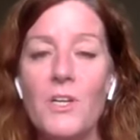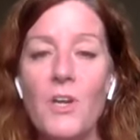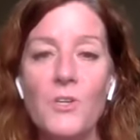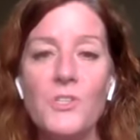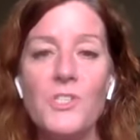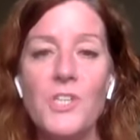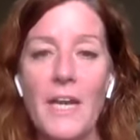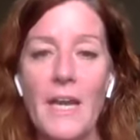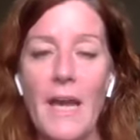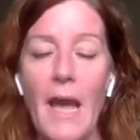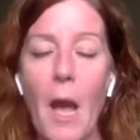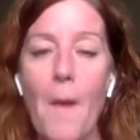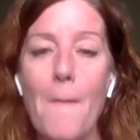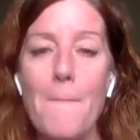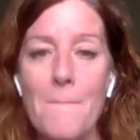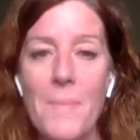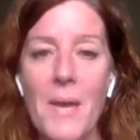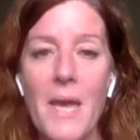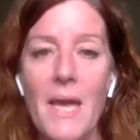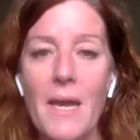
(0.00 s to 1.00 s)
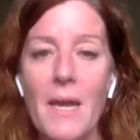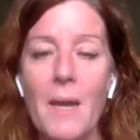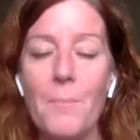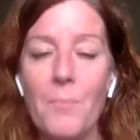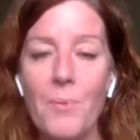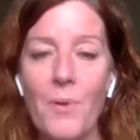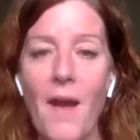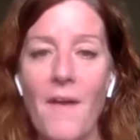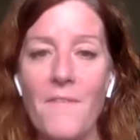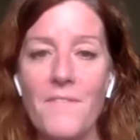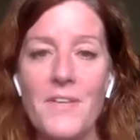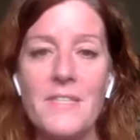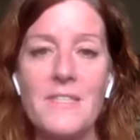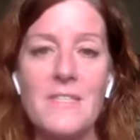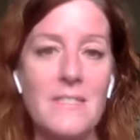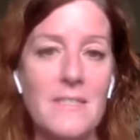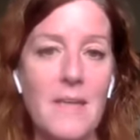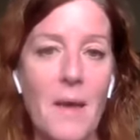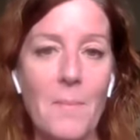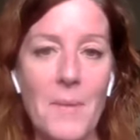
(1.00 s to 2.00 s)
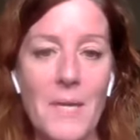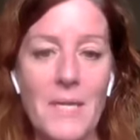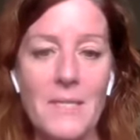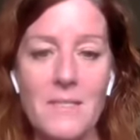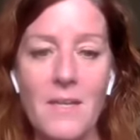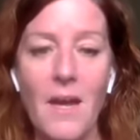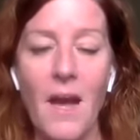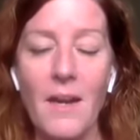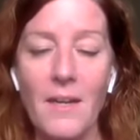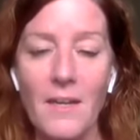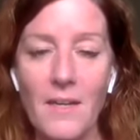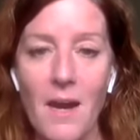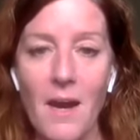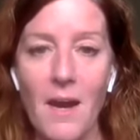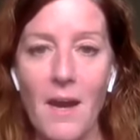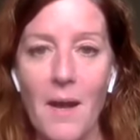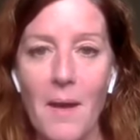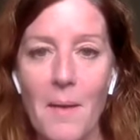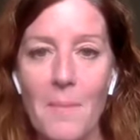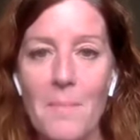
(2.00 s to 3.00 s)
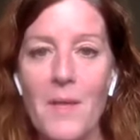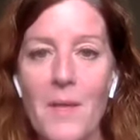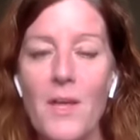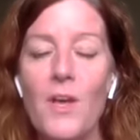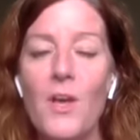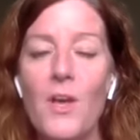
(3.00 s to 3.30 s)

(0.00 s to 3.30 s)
Go check out bigprofitsummit.com.